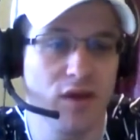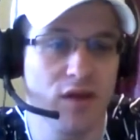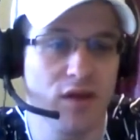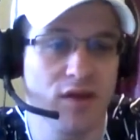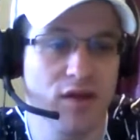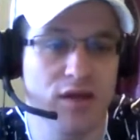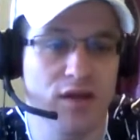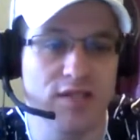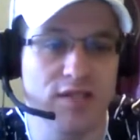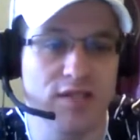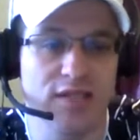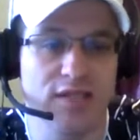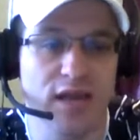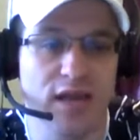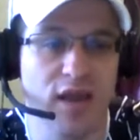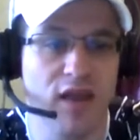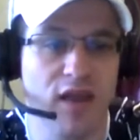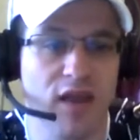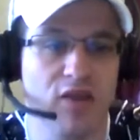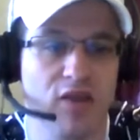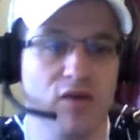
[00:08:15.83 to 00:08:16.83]
look at San
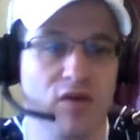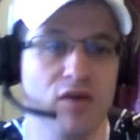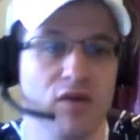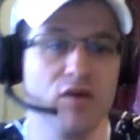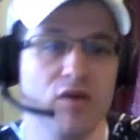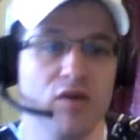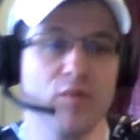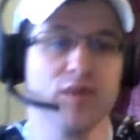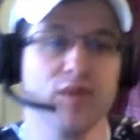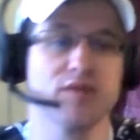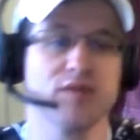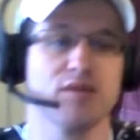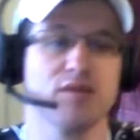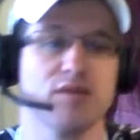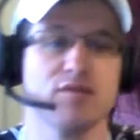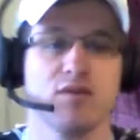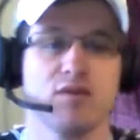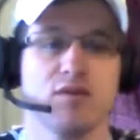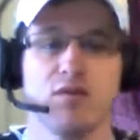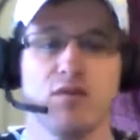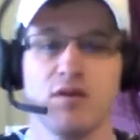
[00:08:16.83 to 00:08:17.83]
Diego at home against
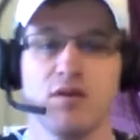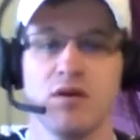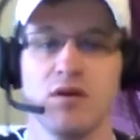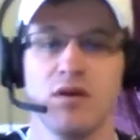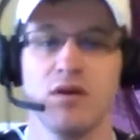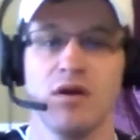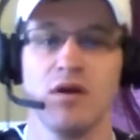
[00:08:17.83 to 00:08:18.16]
Arizona.